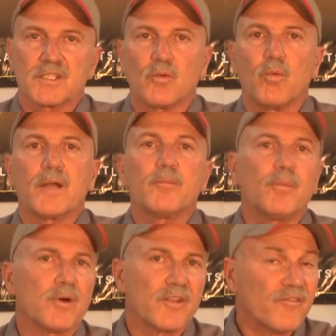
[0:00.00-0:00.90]
is a
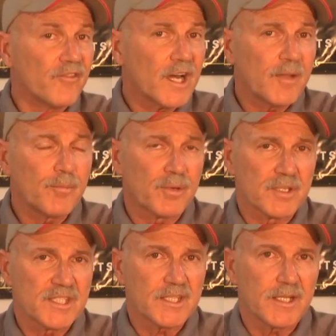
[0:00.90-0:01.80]

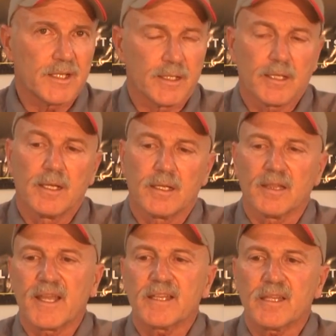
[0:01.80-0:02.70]
1.5%
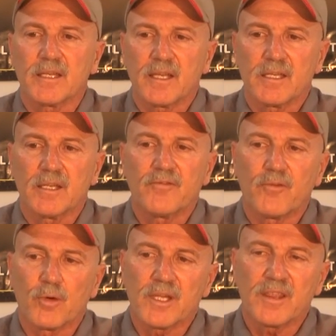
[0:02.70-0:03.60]
lanthanated
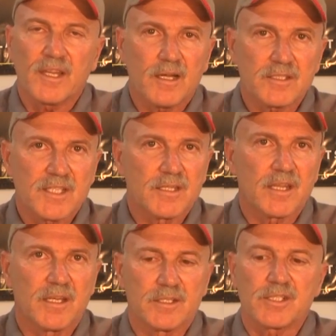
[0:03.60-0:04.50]

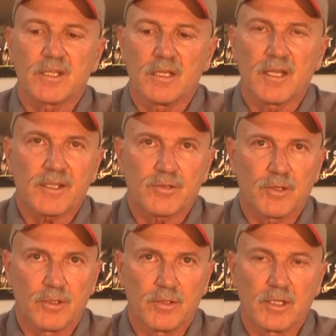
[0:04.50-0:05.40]
40,000th inch
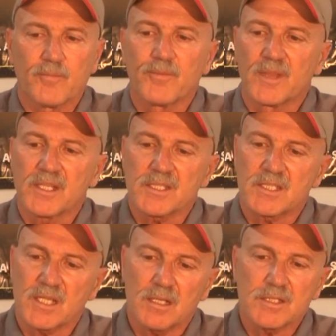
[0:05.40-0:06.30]
electrode.
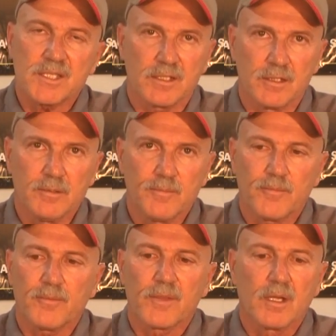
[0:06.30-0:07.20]
This tungsten
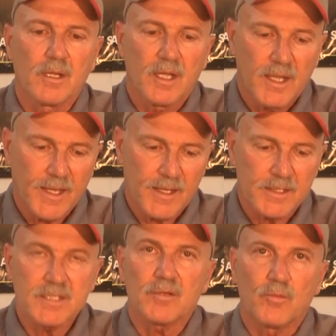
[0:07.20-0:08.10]

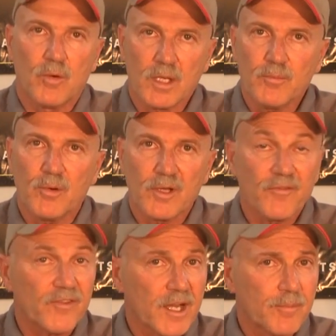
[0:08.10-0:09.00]
has
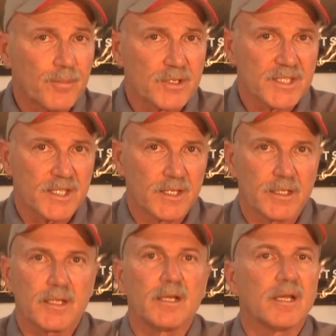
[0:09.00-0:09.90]

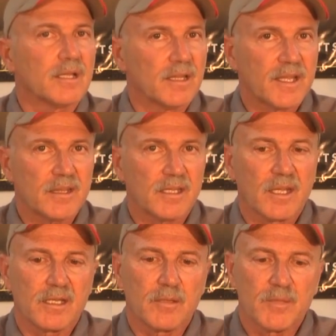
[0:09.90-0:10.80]
1.5%
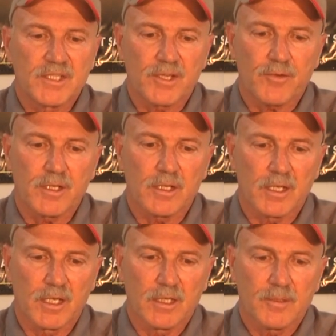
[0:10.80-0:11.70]
lanthanated material
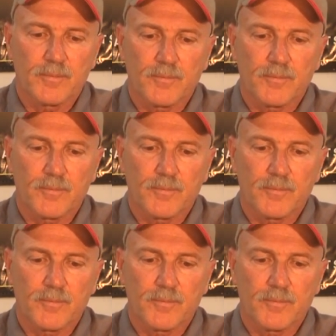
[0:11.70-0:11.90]
in it.